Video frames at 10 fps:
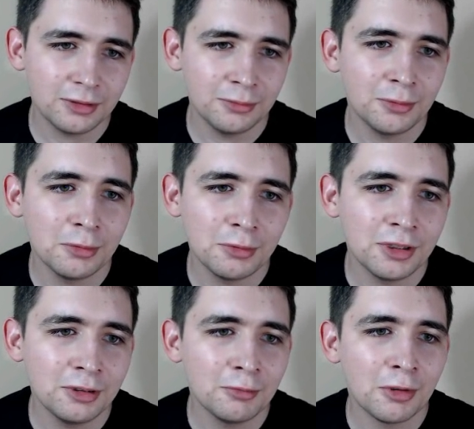
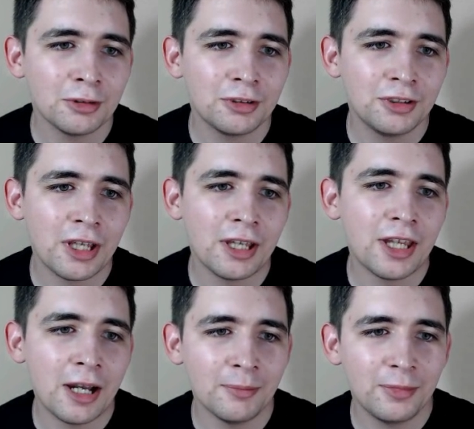We want the
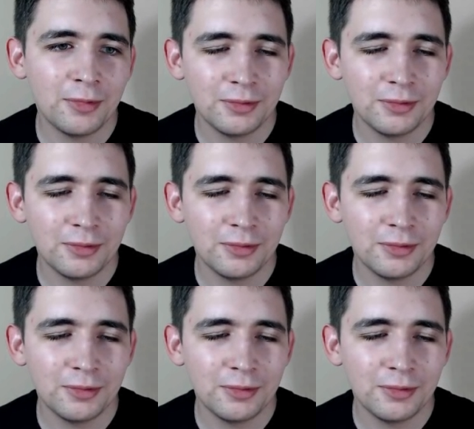dump